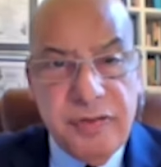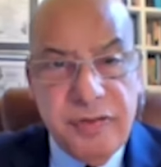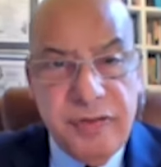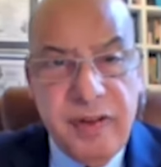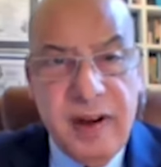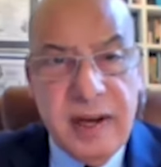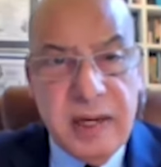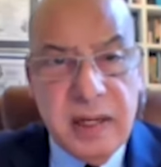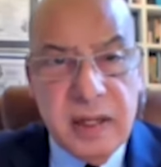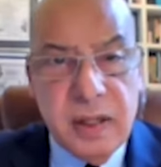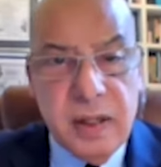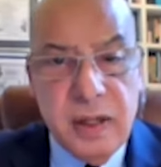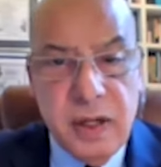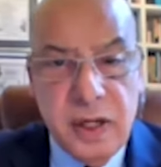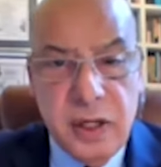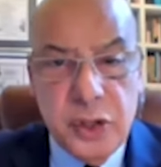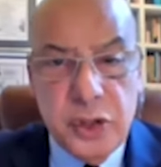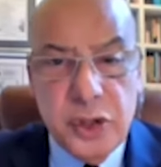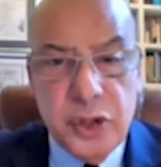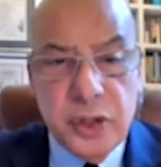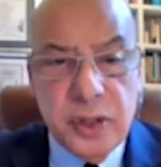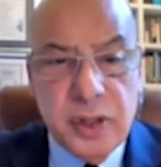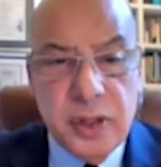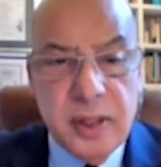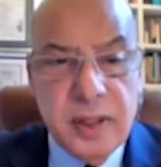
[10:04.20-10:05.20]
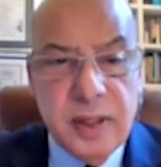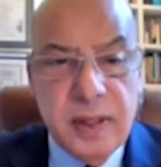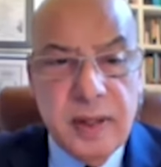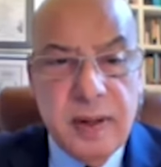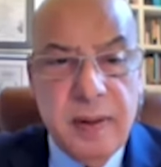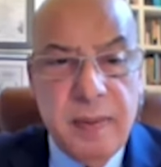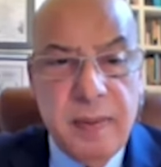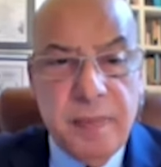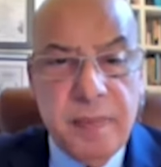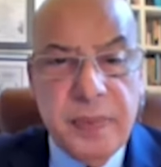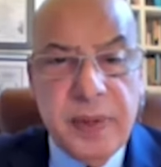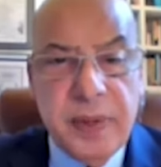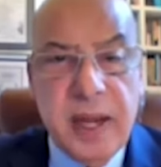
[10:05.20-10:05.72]
fight nature
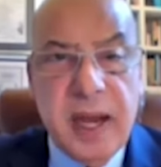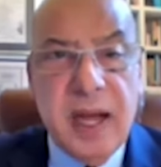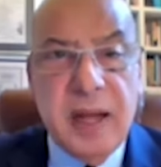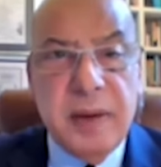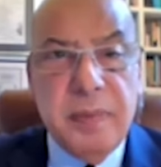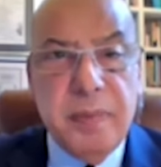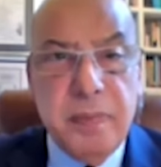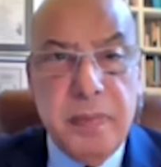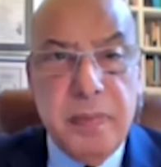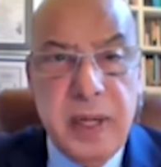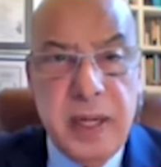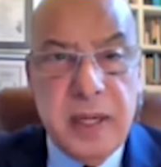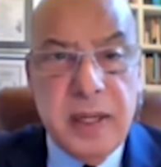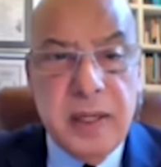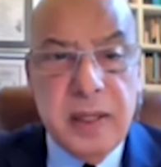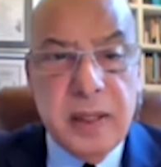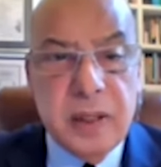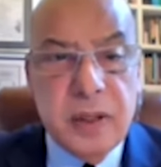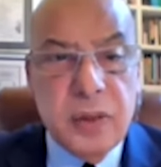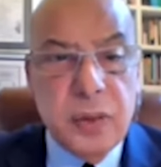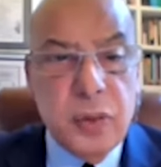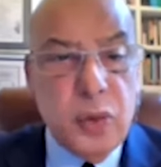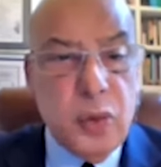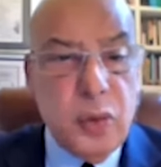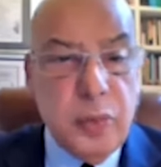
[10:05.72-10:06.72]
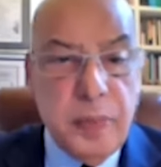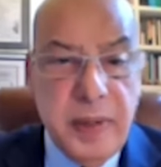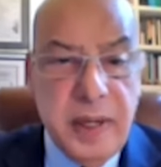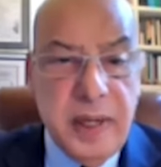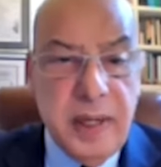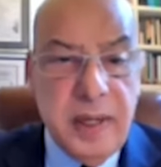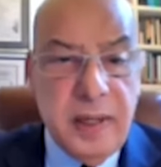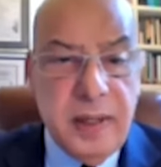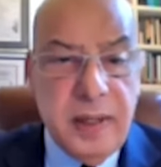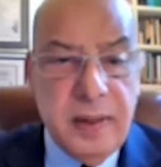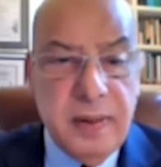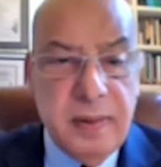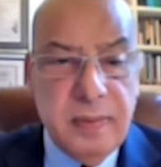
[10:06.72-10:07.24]
and make it
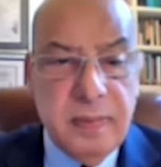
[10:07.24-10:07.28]
obey.